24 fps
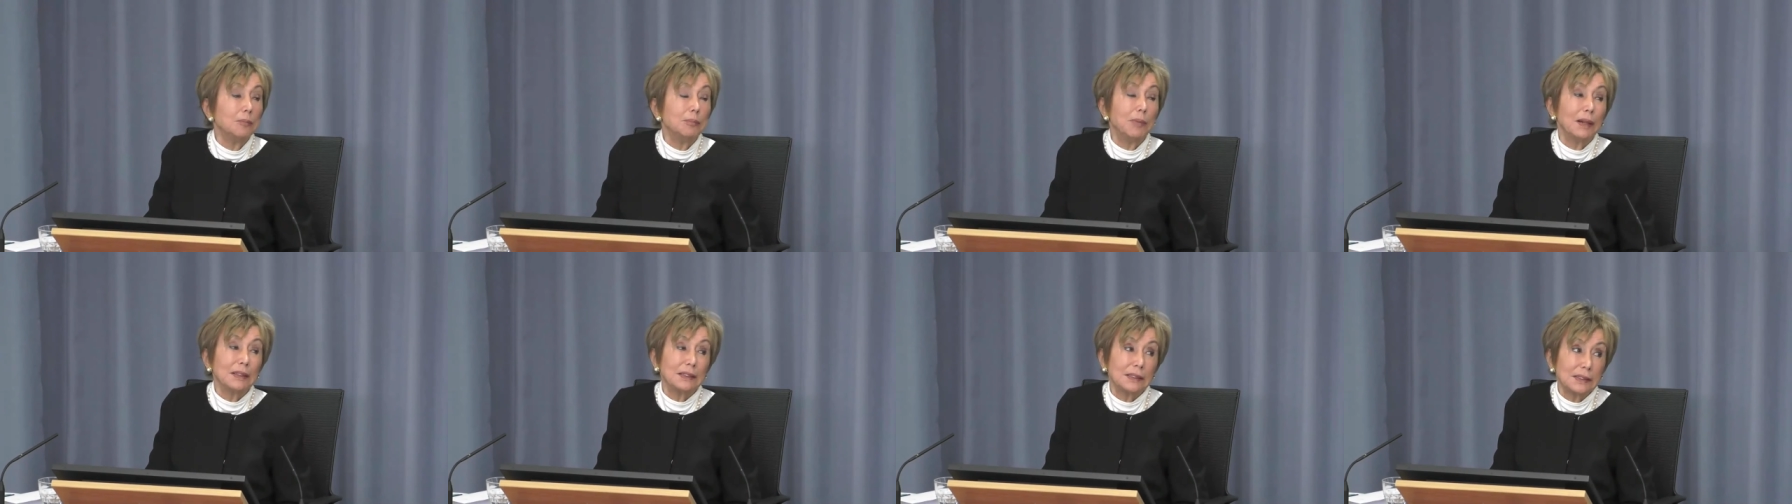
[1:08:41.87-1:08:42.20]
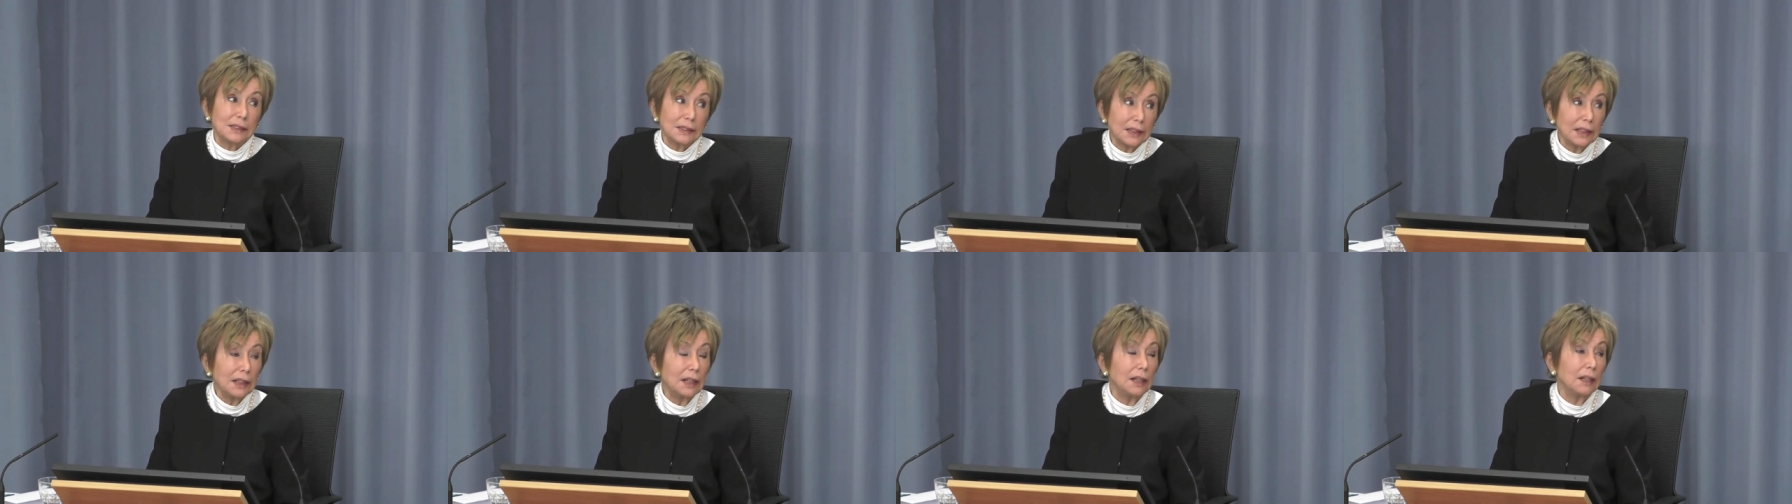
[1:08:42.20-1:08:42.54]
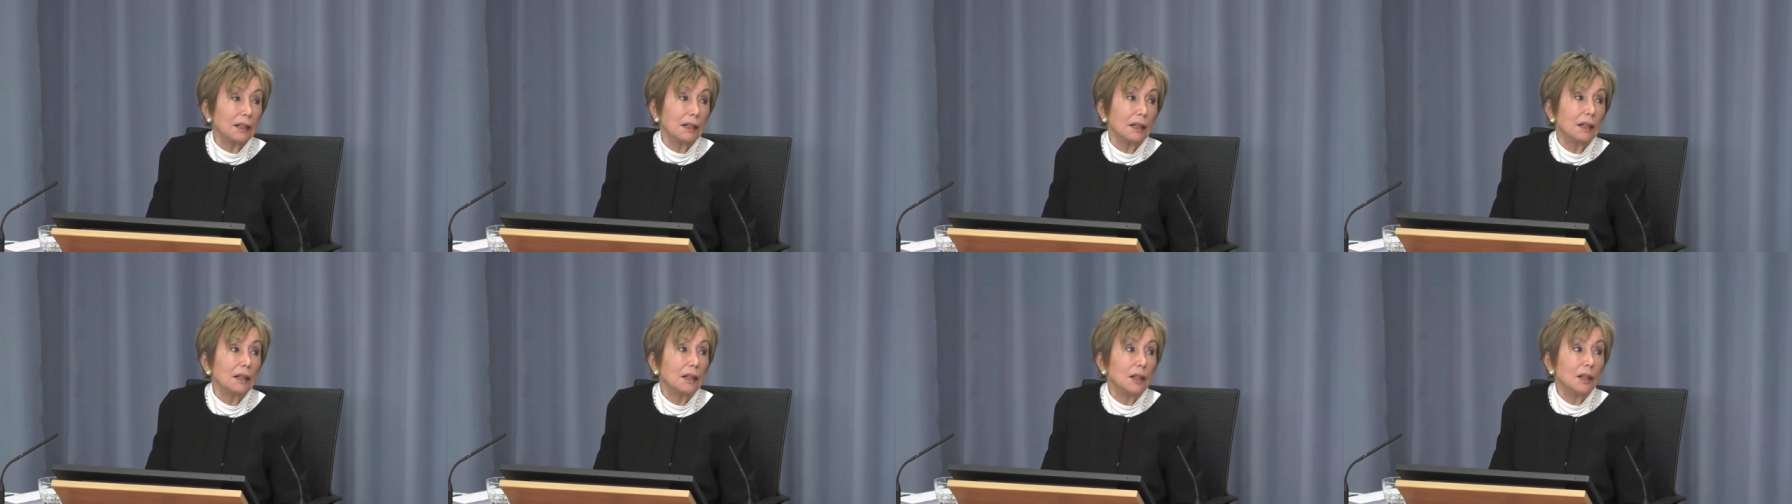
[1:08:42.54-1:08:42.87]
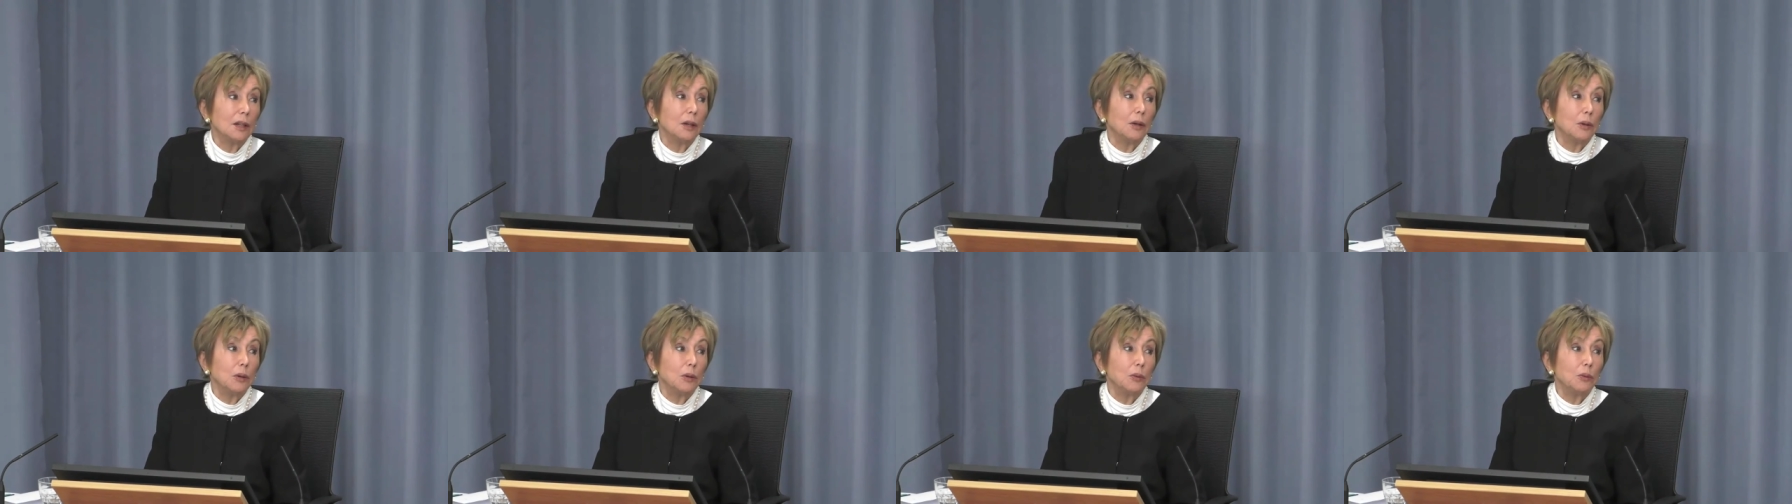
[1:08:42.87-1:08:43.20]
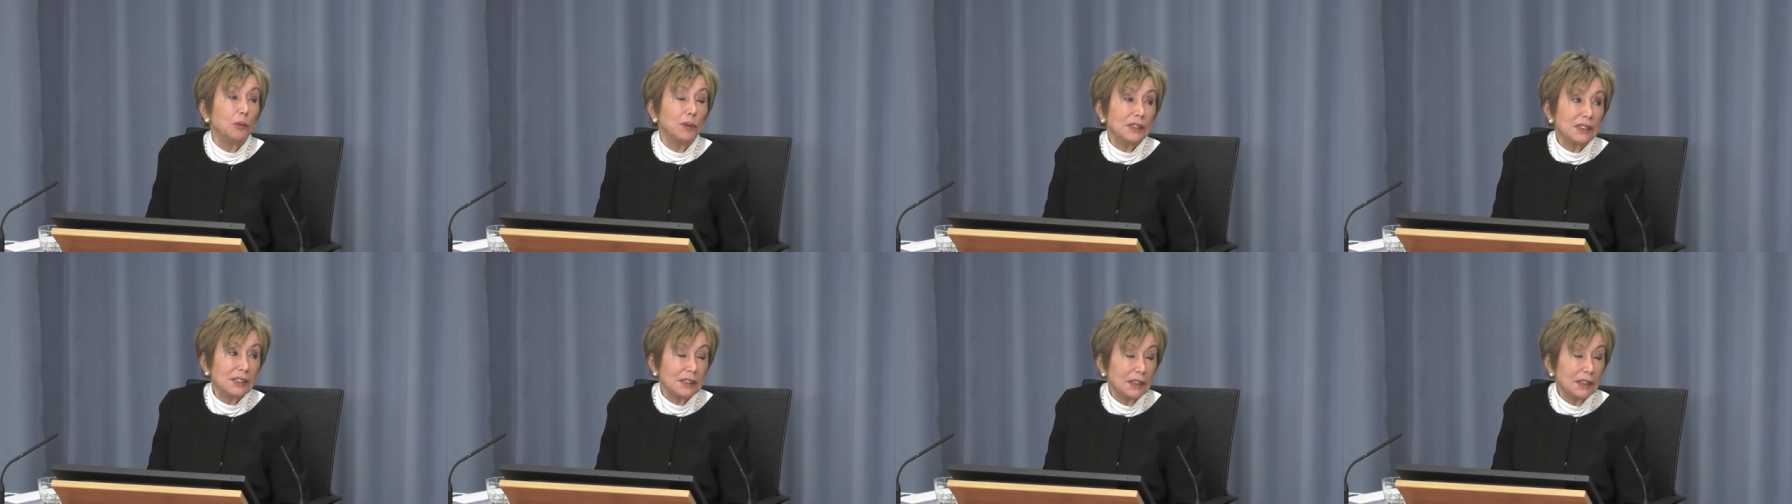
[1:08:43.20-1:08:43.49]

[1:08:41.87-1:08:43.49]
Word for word: But still, we